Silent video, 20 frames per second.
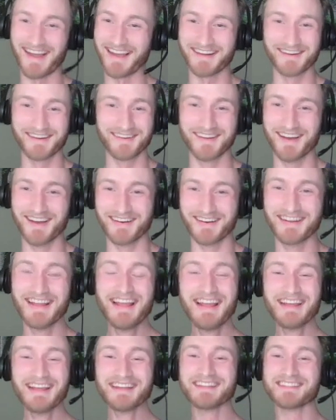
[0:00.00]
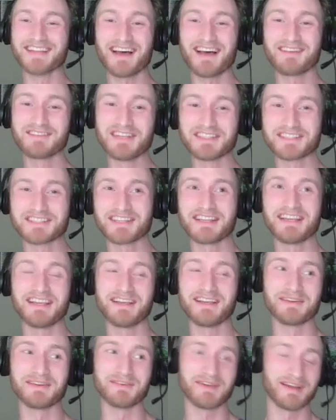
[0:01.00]
I don't know because
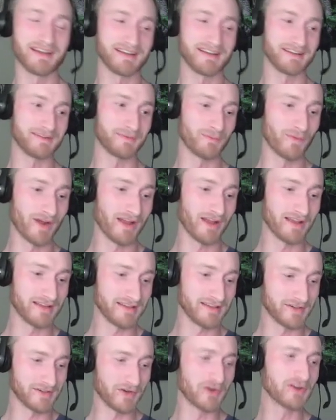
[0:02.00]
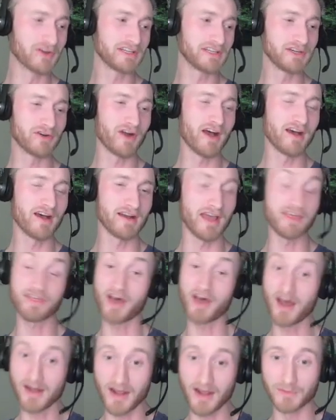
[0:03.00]
obviously, uh, when I, earlier on, I
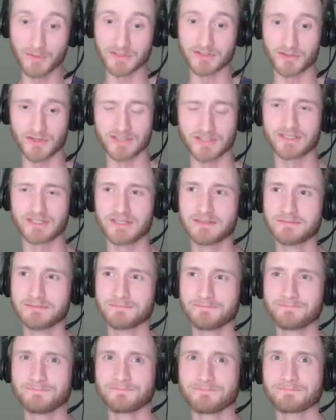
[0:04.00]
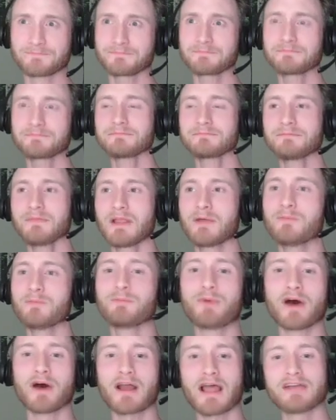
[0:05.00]
thought I was Christian, mm -hmm.
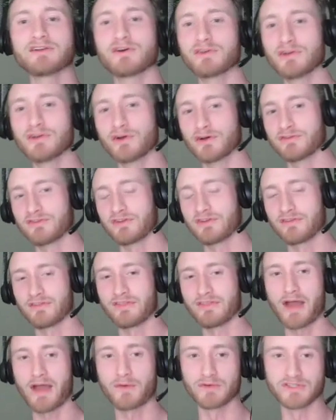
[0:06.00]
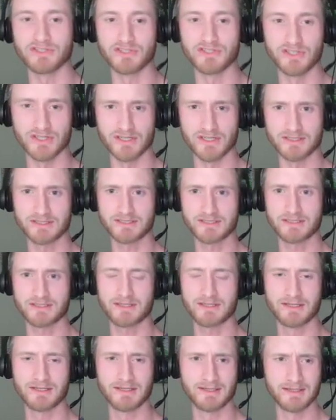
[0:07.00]
but I don't know if it, that was
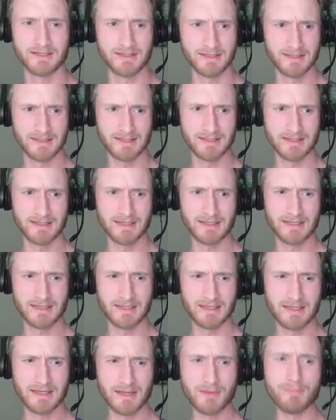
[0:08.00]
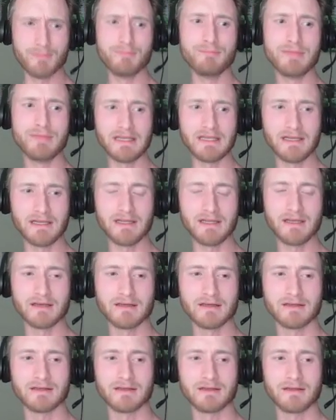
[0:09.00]
just
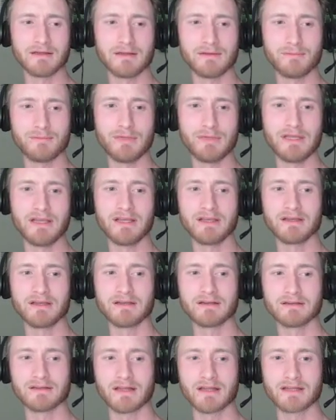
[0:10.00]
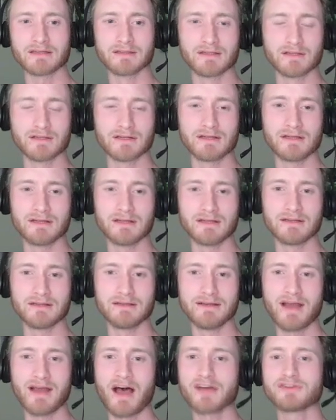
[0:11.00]
me being like a uh,
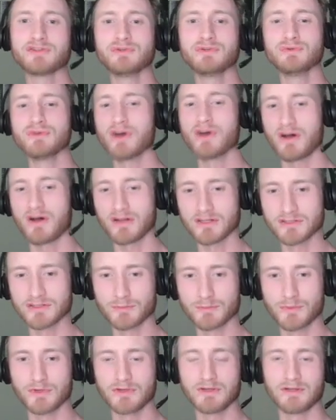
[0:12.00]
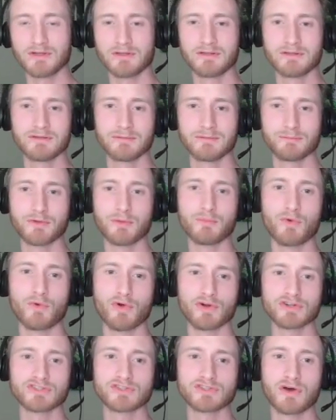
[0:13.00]
not too knowledgeable, but
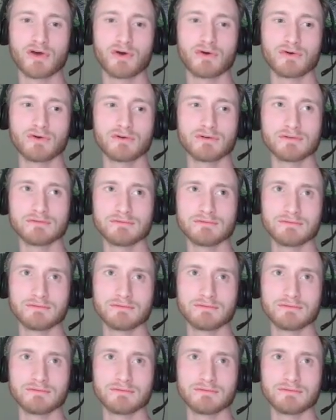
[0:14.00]
more so